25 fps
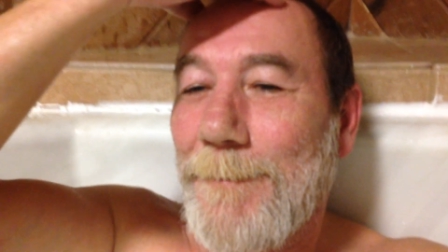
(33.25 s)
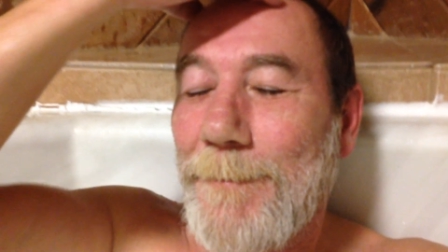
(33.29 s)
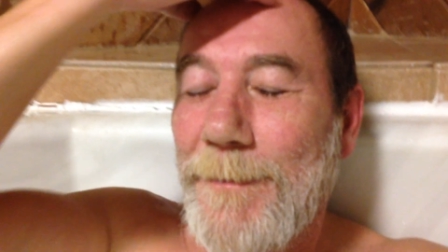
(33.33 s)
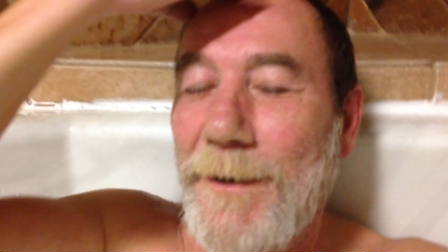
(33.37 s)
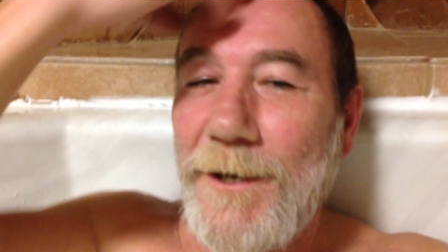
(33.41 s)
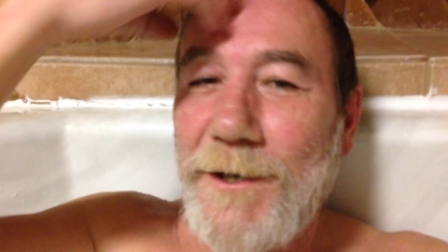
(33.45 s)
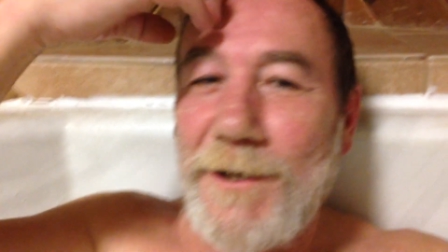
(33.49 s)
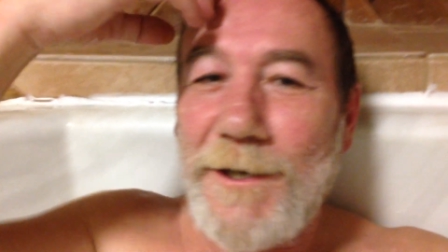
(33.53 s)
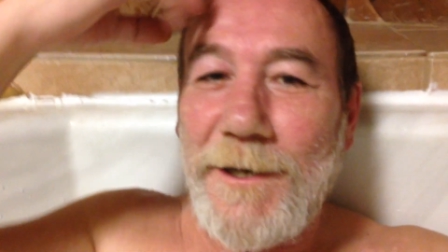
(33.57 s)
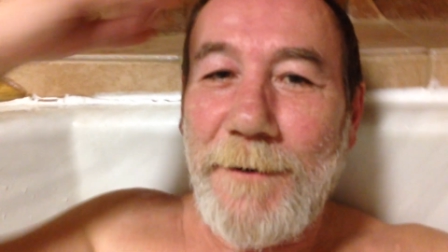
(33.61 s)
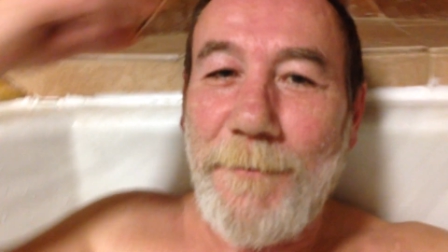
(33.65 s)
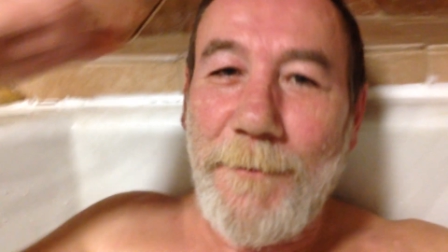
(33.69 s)

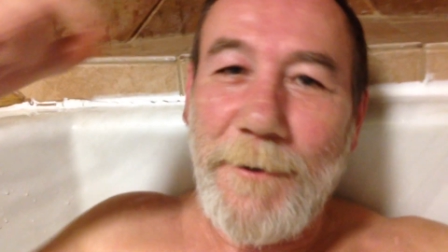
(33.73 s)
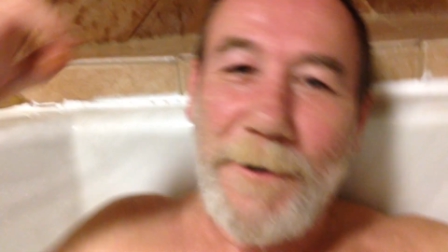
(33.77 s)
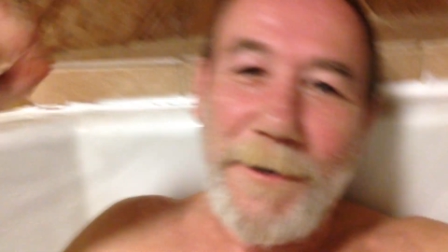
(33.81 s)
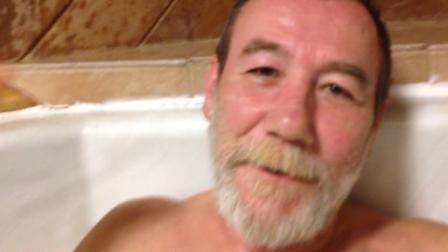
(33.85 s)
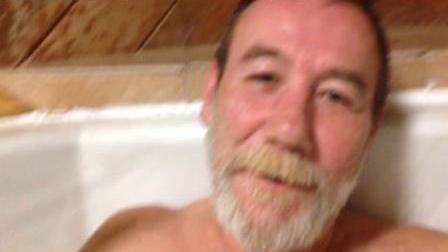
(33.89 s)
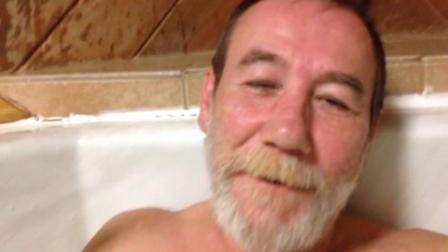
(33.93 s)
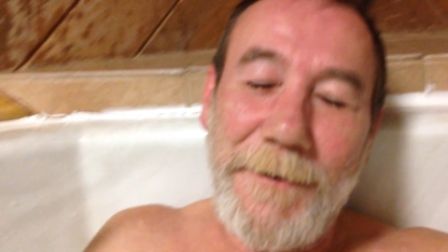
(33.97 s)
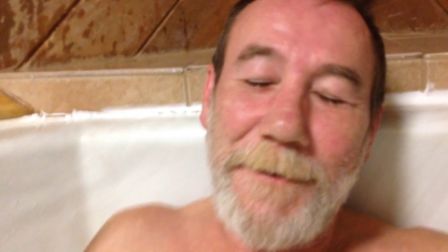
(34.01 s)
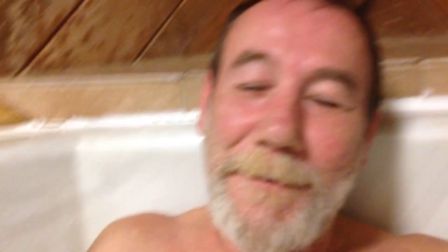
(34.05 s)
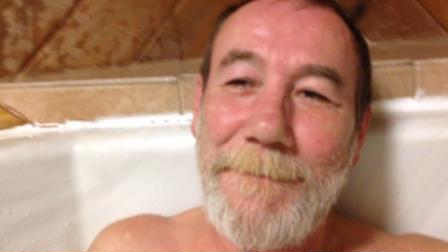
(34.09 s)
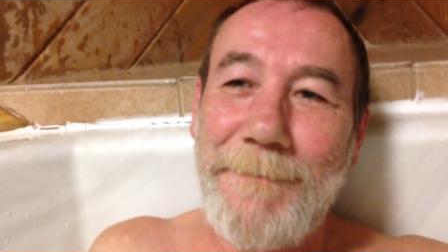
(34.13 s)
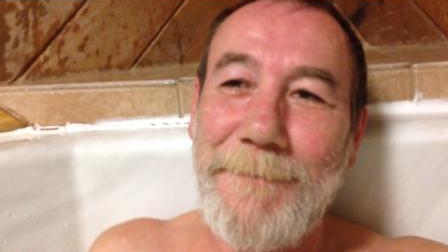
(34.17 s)
bitchy
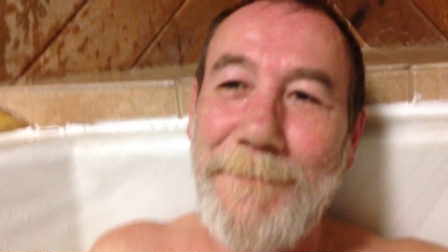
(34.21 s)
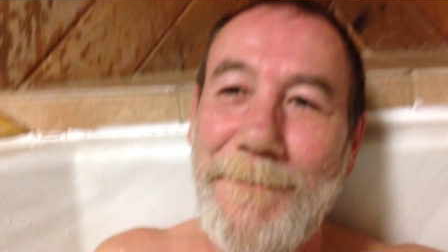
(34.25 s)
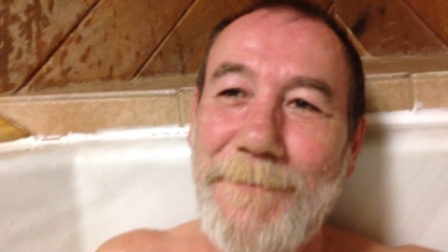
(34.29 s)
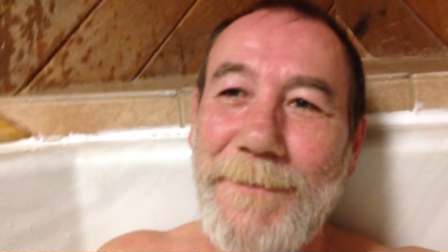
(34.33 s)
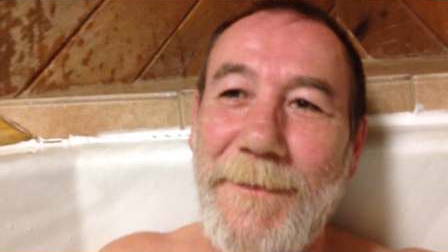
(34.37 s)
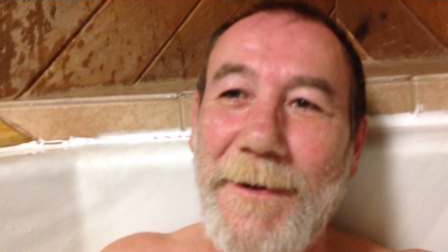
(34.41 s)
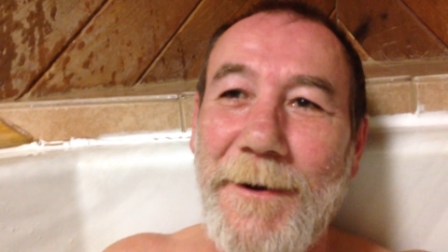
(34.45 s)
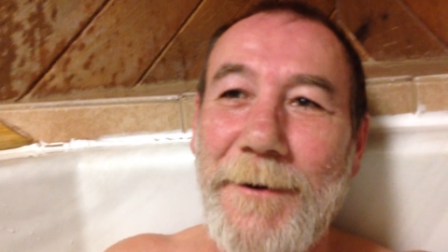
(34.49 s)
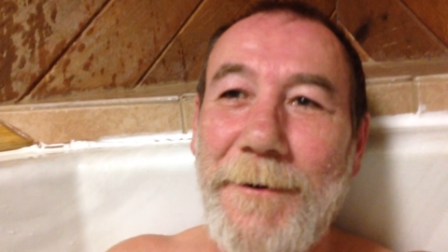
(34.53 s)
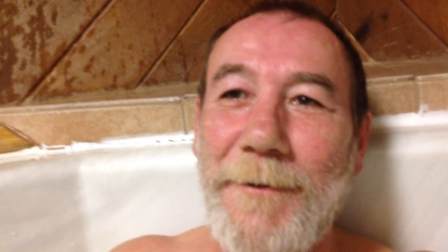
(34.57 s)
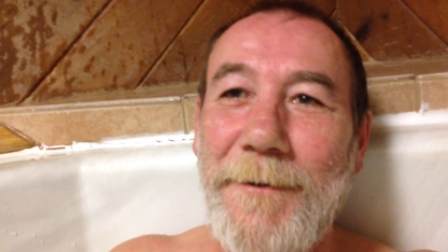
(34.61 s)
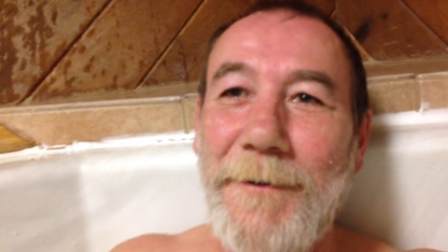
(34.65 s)
one
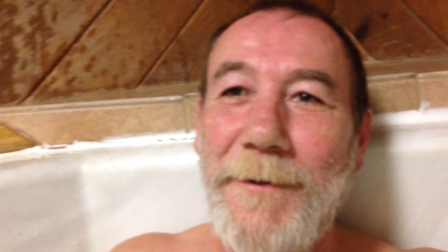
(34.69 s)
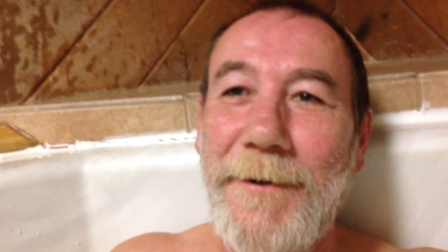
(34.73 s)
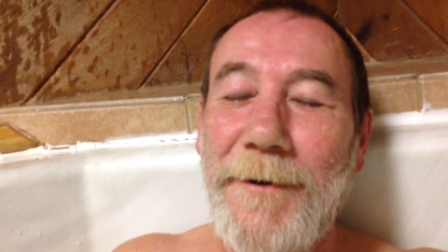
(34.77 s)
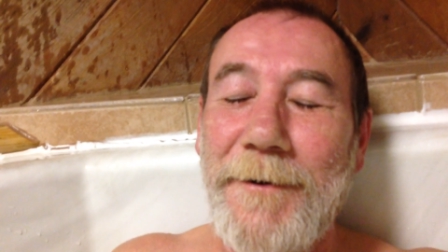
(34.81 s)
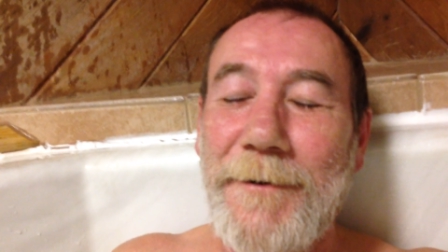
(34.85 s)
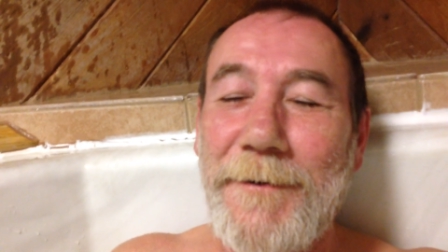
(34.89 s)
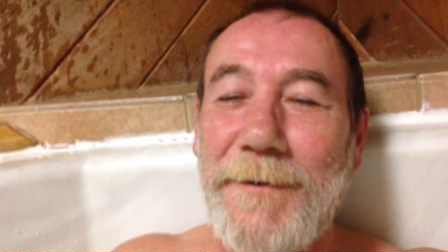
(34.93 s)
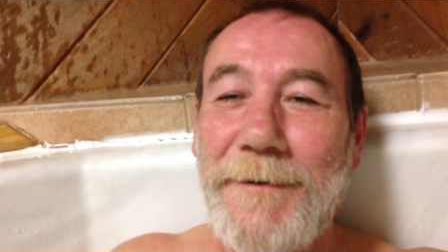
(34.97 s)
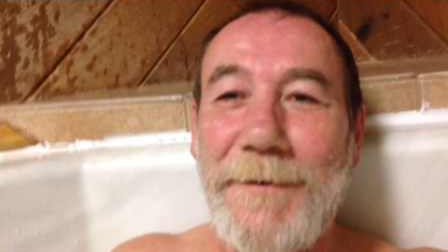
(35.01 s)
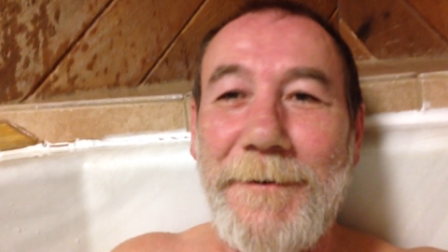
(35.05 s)
earlier,